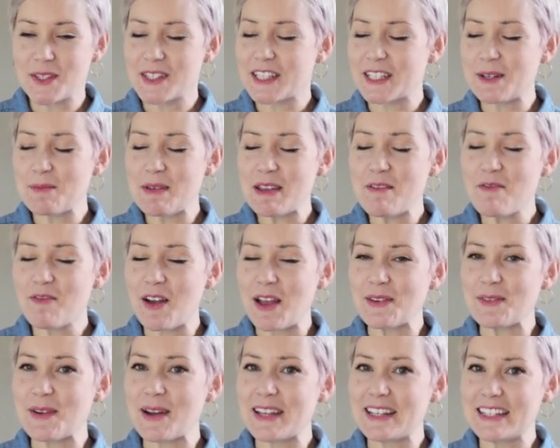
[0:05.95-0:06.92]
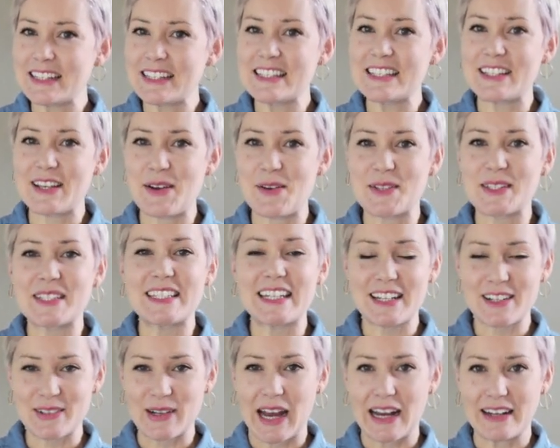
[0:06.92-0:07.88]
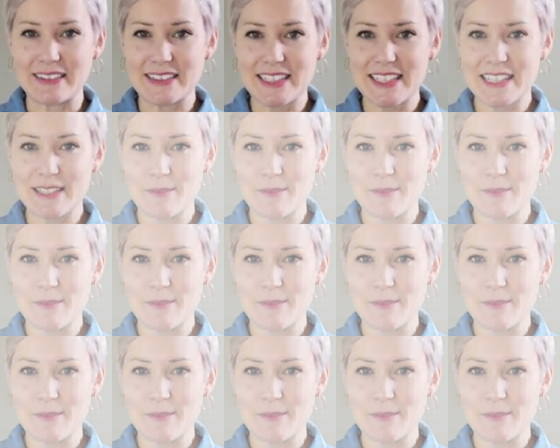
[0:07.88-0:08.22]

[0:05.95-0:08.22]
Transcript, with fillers: It's going to be a fun one, so stick around.